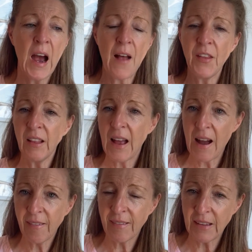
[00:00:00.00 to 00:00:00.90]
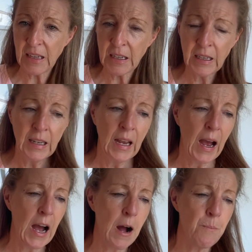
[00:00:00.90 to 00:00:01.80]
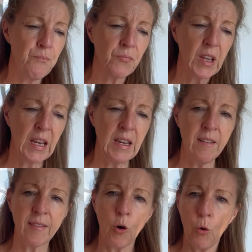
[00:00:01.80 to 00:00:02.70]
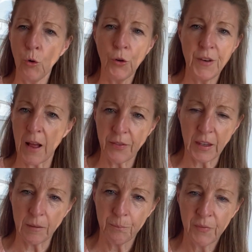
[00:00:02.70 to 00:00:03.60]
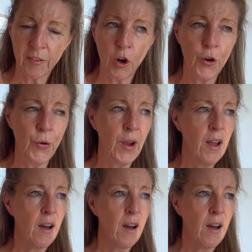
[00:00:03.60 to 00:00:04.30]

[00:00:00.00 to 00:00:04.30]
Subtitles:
And the last thing is all or nothing. So